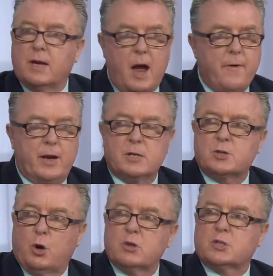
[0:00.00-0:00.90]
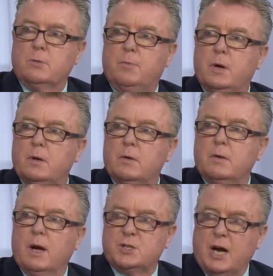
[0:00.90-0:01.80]
Karius cost them
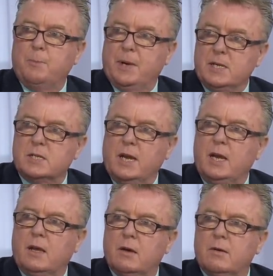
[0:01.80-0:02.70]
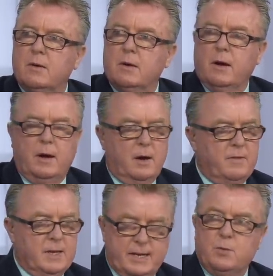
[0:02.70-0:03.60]
a Champions League. Uh,
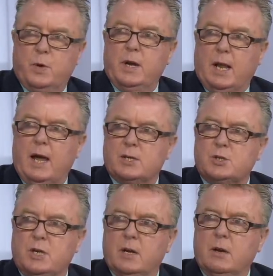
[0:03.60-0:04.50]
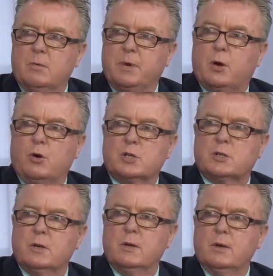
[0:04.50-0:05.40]
they did win it last year
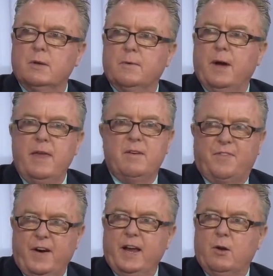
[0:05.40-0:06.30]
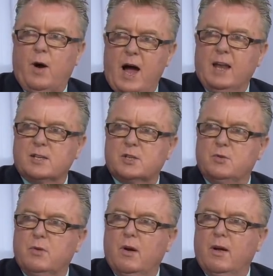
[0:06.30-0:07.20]
because in the final,
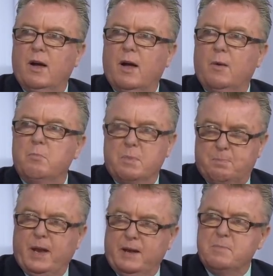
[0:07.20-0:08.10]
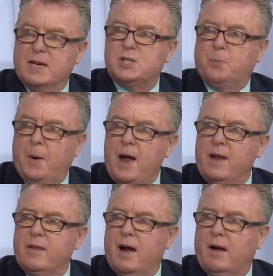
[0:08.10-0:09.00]
Alisson played a major
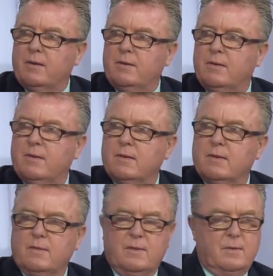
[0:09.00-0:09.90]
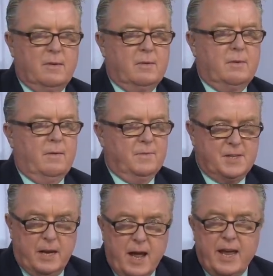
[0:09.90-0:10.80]
part in that.
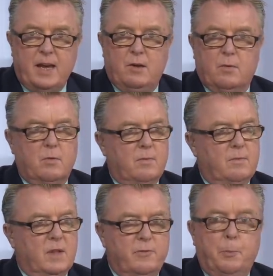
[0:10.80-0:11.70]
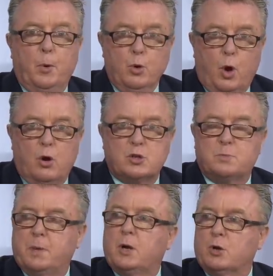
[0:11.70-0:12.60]
Tonight, Liverpool
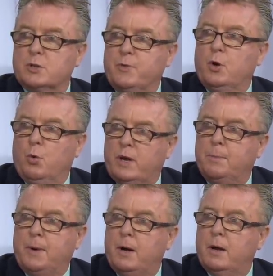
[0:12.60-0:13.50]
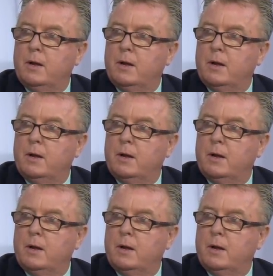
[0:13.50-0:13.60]
lost because of a goalkeeper.